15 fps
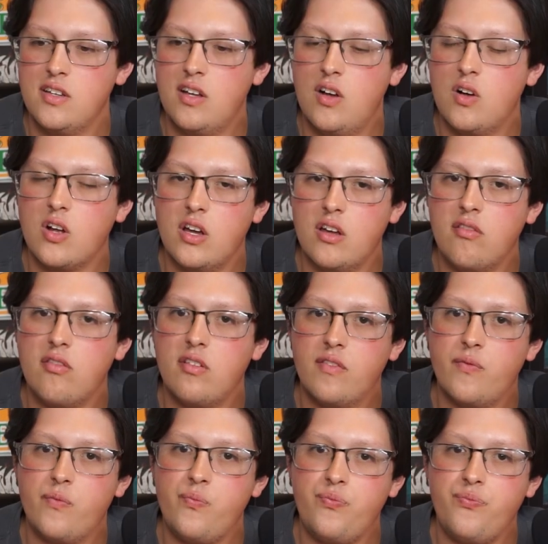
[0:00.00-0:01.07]
Okay.
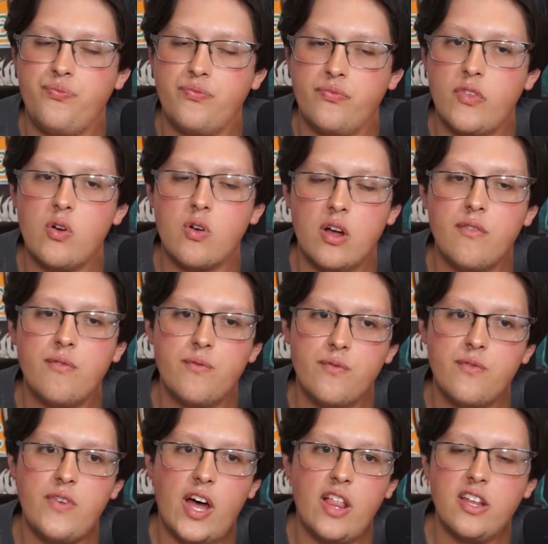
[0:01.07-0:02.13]
Okay.
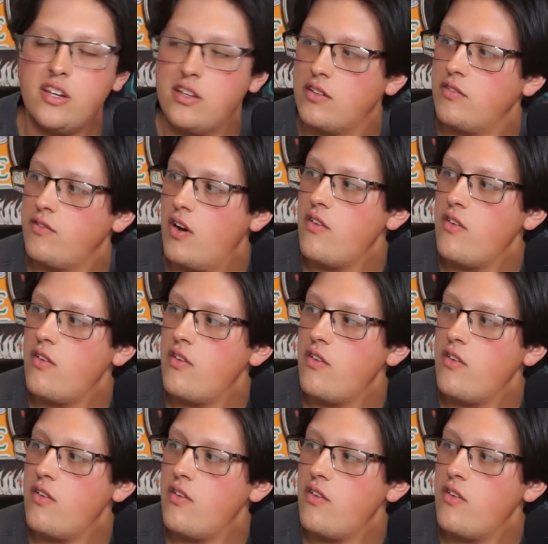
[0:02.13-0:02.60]
Valid. Very